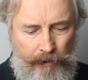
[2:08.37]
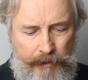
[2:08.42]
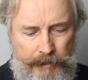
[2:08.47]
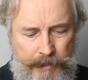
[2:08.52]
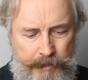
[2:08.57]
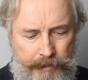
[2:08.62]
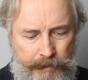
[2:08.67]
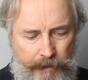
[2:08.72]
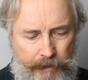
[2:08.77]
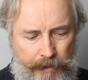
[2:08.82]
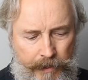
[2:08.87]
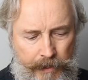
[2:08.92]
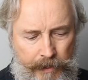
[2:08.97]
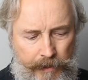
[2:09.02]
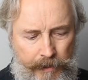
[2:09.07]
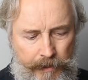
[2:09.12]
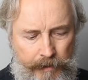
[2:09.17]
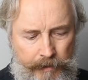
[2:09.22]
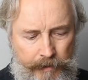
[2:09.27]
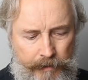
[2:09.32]
He said
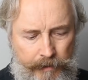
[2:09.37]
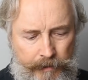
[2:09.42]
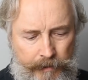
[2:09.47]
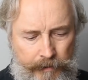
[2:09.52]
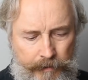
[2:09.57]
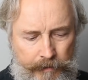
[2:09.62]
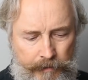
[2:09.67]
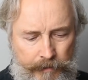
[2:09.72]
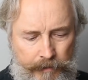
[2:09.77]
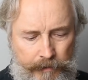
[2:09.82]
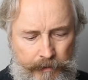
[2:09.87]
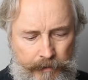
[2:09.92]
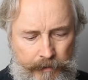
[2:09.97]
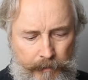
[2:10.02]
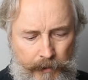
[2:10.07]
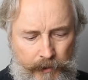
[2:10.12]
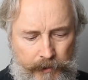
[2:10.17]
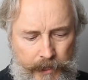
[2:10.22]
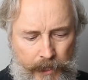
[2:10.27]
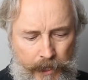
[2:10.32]

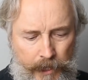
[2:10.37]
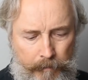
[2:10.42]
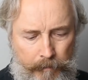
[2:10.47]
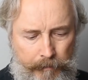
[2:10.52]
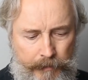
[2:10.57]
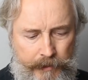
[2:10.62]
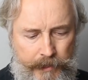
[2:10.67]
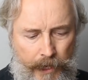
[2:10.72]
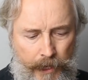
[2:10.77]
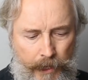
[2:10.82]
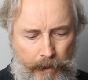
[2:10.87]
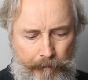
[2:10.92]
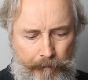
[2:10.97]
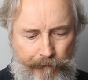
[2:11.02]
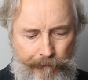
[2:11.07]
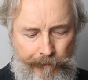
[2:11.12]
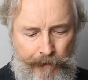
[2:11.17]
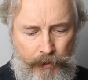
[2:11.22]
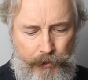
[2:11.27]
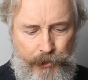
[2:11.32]
about time, time
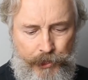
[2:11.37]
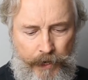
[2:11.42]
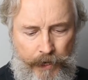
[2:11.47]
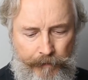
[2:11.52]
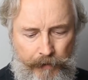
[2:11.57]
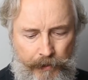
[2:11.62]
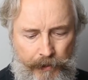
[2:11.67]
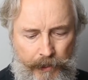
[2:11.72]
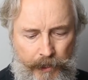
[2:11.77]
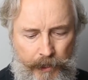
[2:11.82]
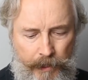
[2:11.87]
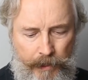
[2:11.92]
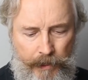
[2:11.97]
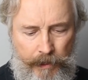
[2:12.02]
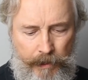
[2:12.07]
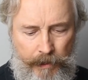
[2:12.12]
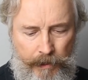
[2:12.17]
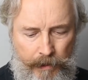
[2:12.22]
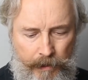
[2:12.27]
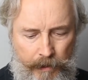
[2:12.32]
prevents everything